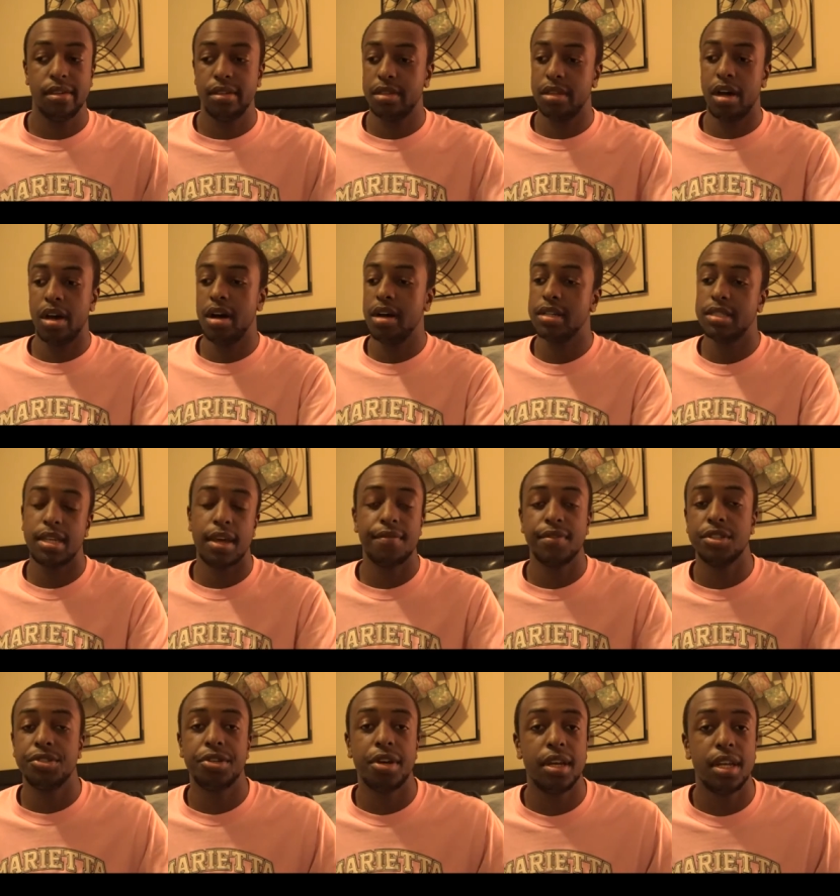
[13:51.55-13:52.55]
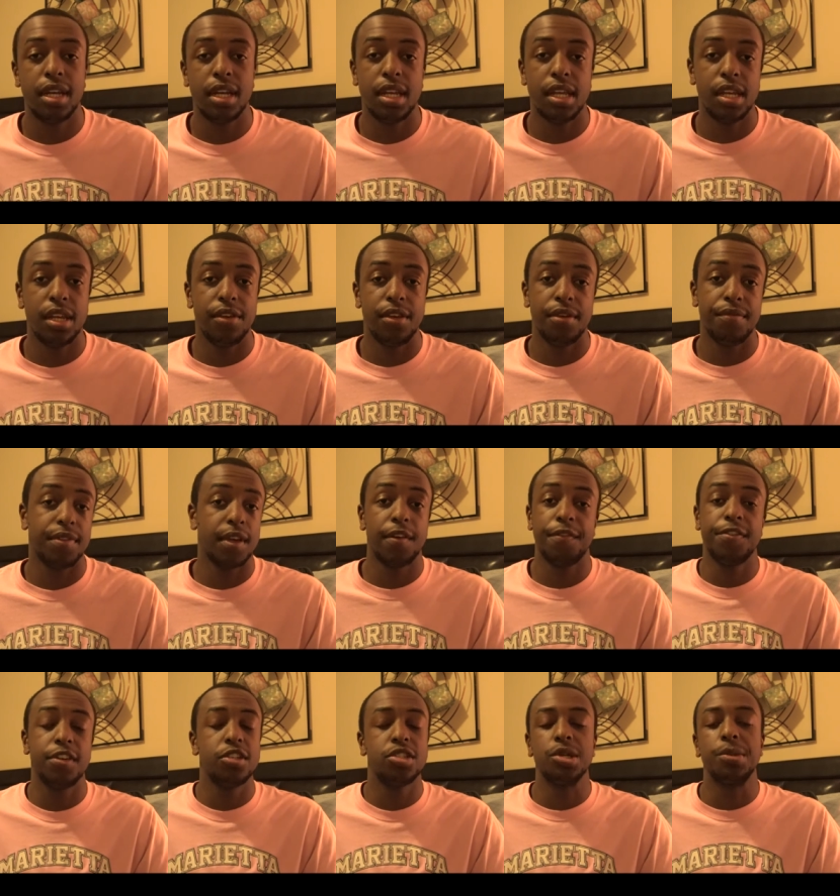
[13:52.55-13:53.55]
The Hawks haven't traded any of their
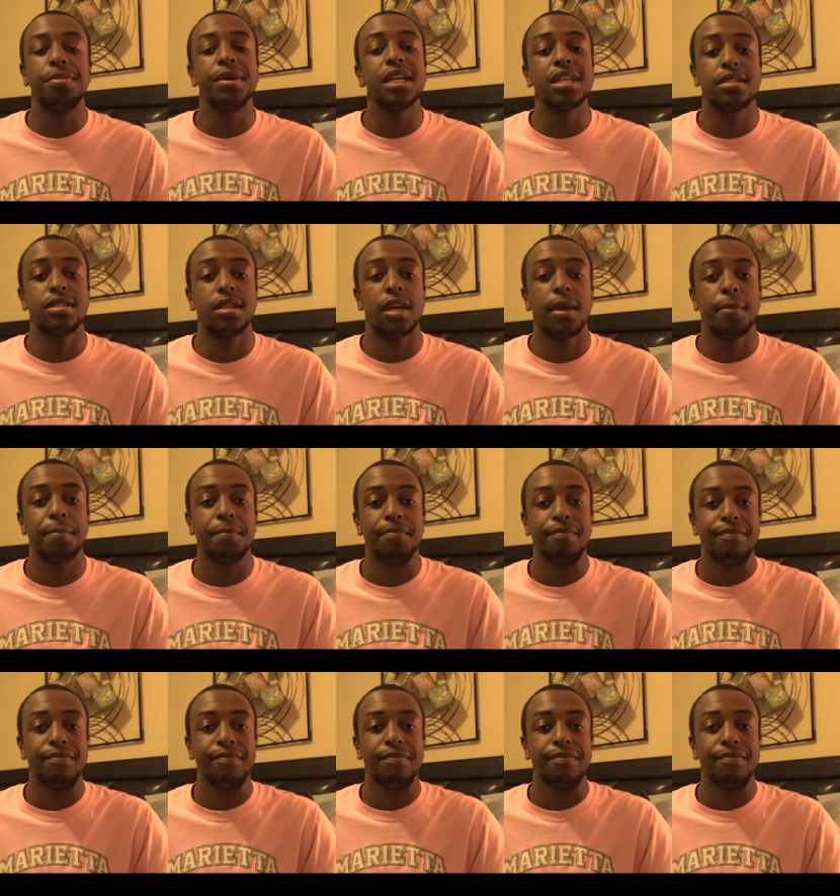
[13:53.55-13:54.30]
future picks yet.